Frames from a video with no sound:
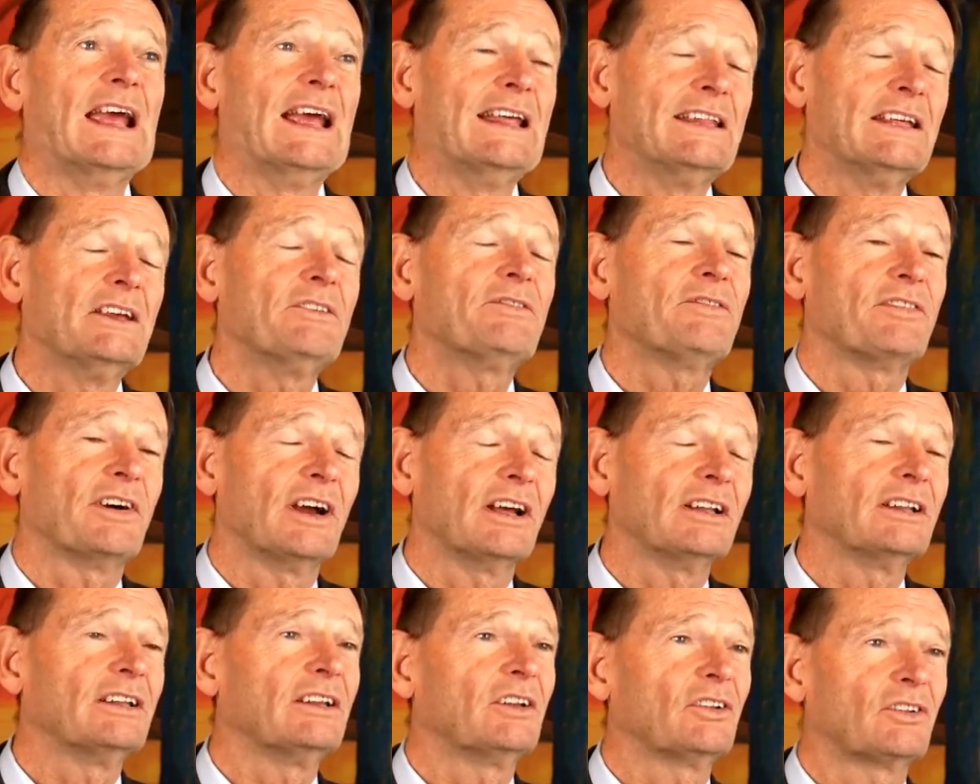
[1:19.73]
And they
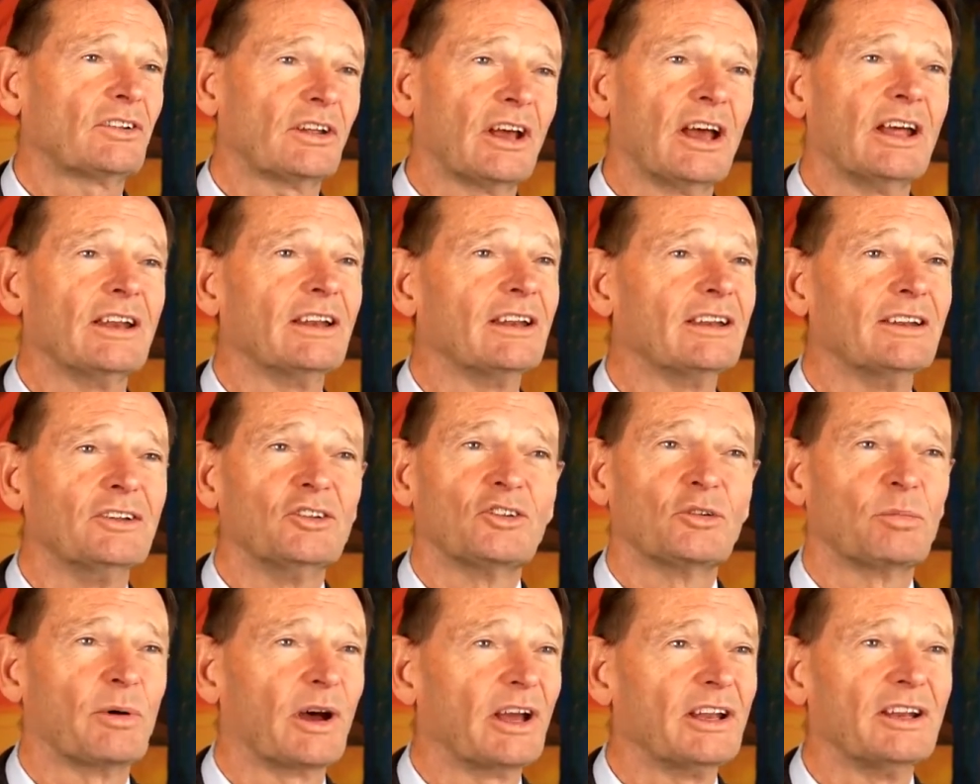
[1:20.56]
finally decided,
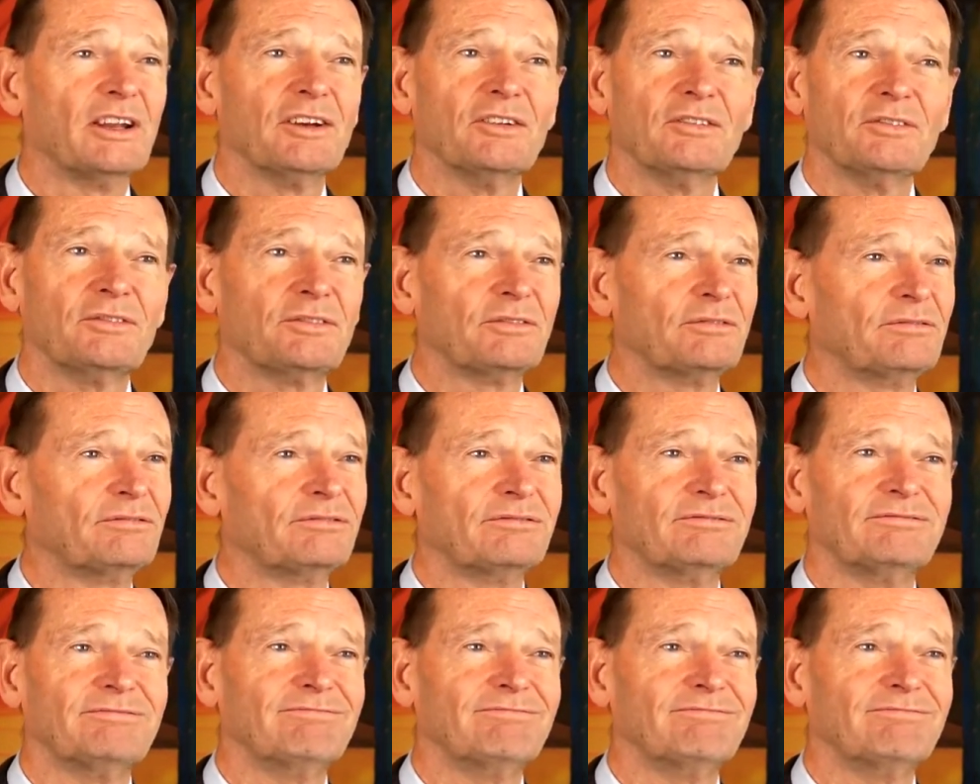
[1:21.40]
in spite of